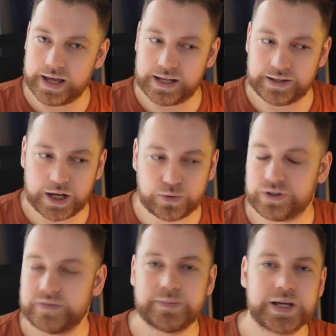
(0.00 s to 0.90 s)
And I could
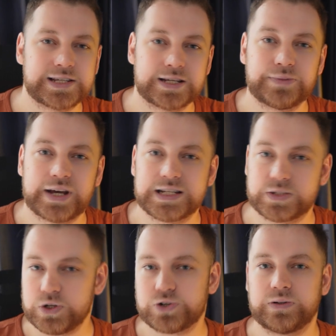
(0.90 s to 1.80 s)
even make some nice
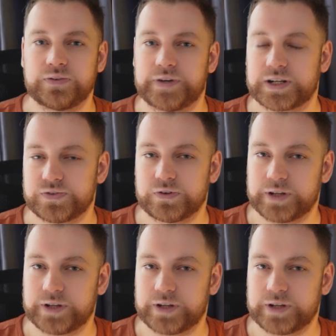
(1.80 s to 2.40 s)
visual effects for